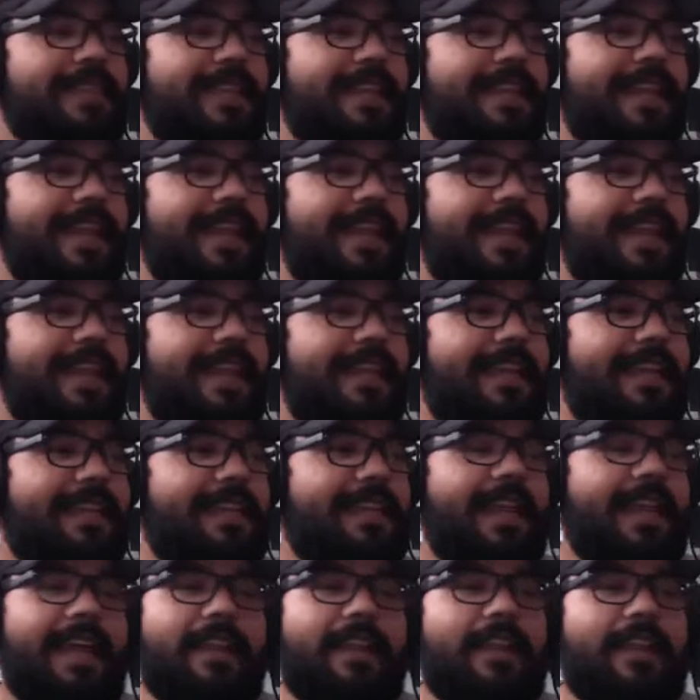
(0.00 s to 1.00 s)
And
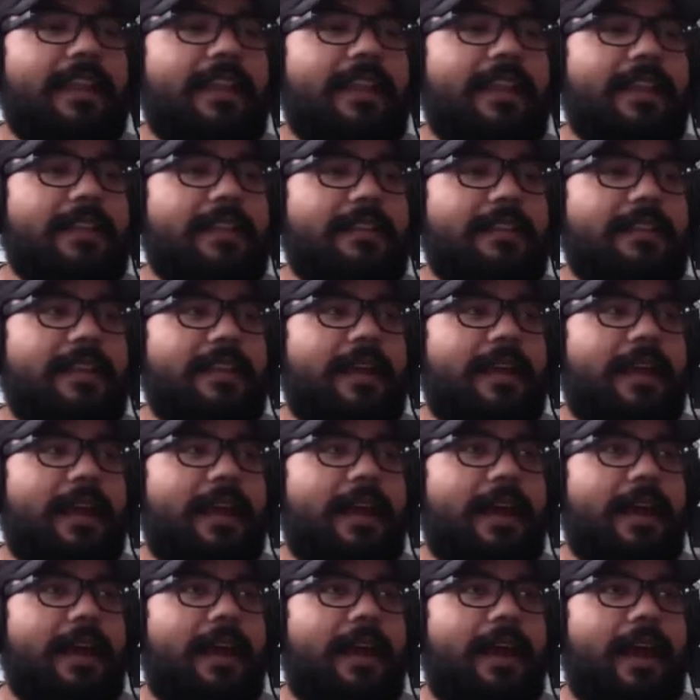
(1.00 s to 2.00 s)
yeah, that
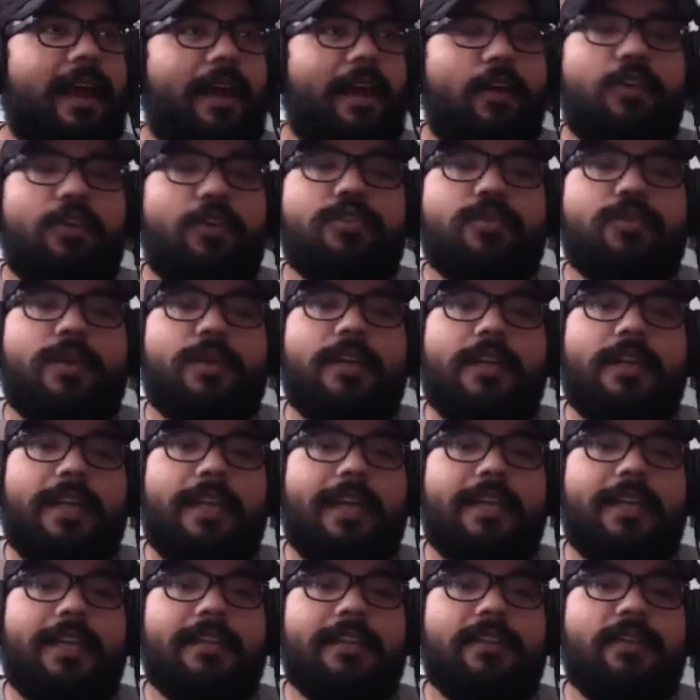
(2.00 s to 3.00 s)
I always wanted to
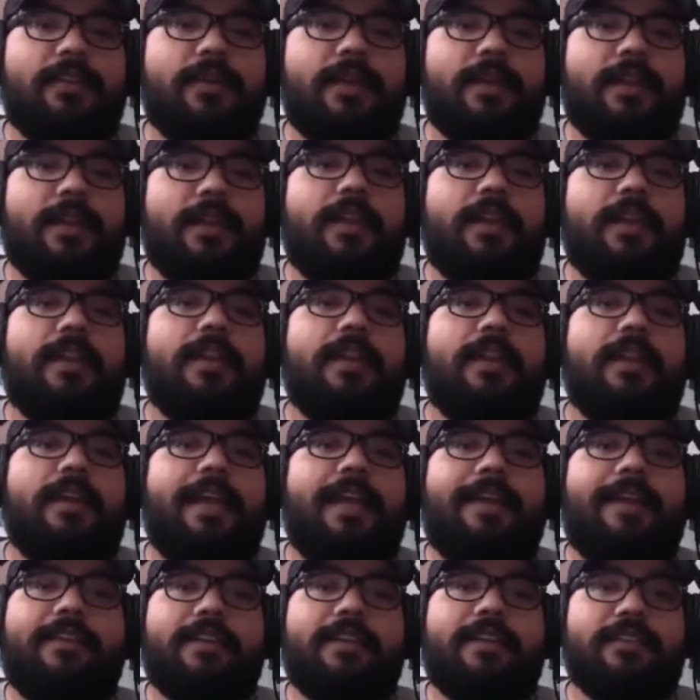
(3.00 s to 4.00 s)
get into it, and
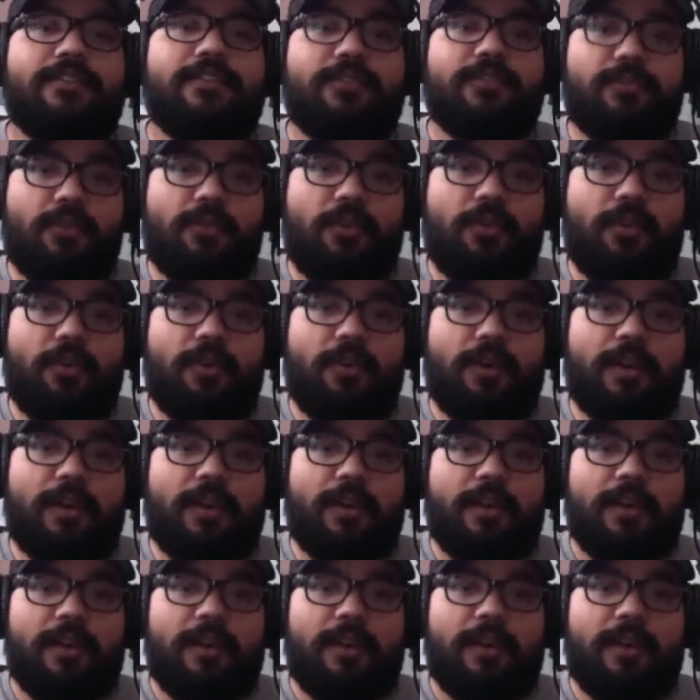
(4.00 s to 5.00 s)
having a store
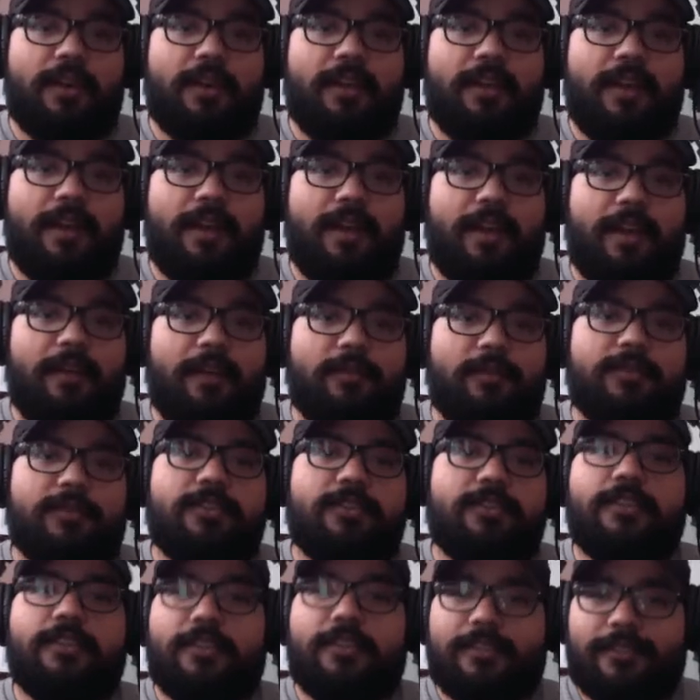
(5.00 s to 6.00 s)
was a
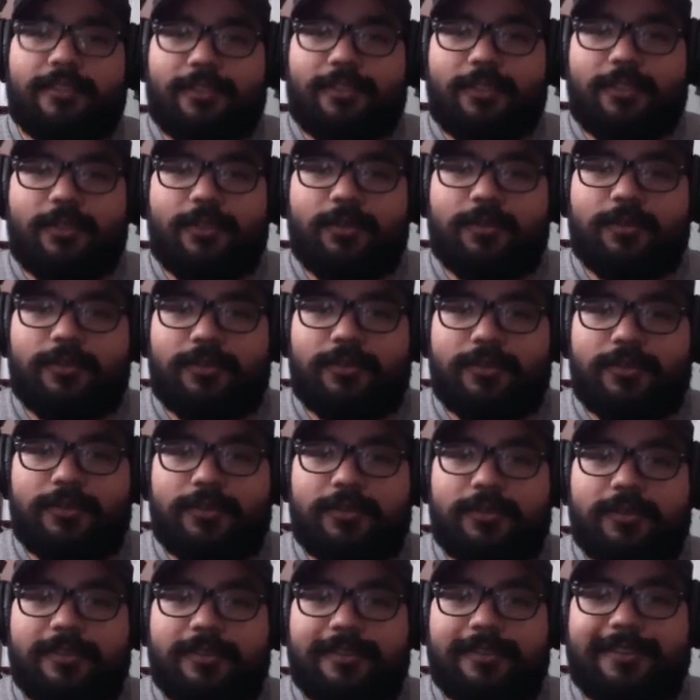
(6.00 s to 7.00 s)
good
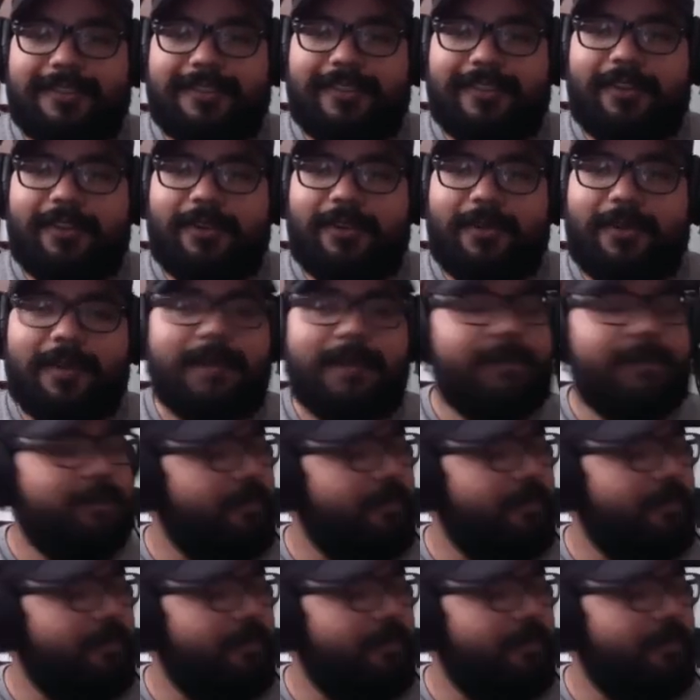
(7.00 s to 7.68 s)
excuse. You know what I mean?